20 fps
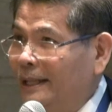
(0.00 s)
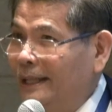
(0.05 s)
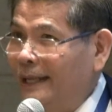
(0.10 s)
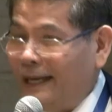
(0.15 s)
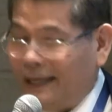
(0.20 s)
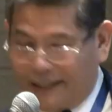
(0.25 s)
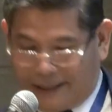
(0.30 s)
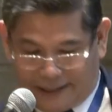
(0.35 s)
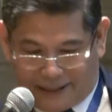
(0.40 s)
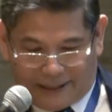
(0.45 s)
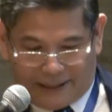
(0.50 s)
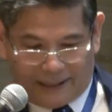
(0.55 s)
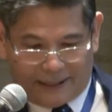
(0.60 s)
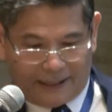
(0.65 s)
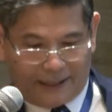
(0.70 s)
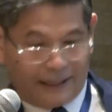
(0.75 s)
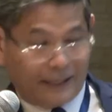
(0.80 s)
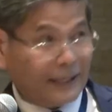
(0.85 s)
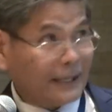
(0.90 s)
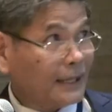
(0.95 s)
that,
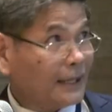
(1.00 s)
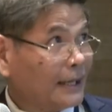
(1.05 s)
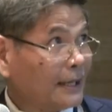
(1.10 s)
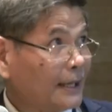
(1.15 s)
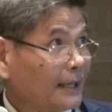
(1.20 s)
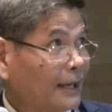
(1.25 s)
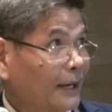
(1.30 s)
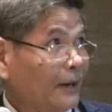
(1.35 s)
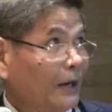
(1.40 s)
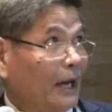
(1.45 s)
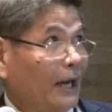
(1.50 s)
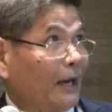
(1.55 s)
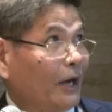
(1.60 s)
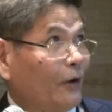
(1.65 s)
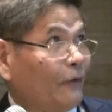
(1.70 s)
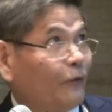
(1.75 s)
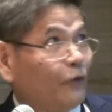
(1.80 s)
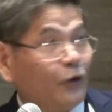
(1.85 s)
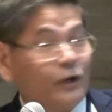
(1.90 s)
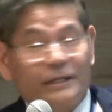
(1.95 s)
I
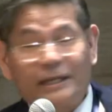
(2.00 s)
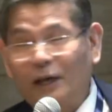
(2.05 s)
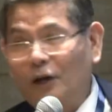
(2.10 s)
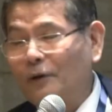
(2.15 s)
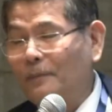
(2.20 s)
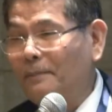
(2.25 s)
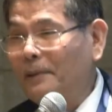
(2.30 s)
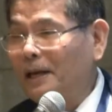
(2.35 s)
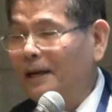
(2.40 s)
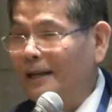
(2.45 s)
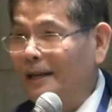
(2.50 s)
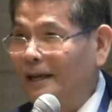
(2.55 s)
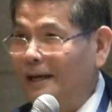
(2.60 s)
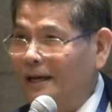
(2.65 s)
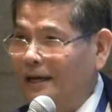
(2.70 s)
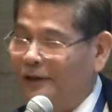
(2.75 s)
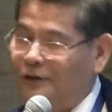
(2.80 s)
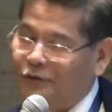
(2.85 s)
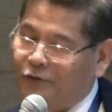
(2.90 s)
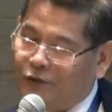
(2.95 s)
compared
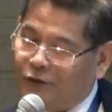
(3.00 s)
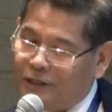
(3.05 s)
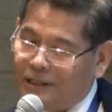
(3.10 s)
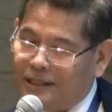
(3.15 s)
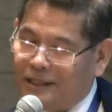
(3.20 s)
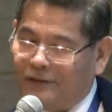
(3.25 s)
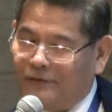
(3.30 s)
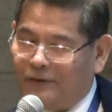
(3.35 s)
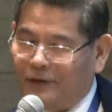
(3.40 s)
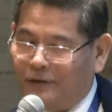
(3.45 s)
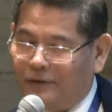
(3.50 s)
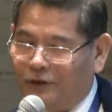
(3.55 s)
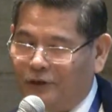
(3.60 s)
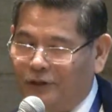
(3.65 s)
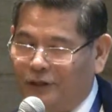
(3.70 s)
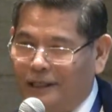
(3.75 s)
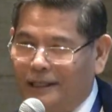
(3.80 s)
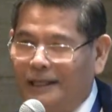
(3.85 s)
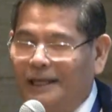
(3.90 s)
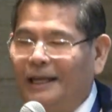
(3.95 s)
here, unfortunately, very
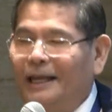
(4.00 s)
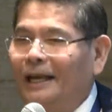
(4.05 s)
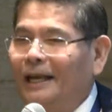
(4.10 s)
good,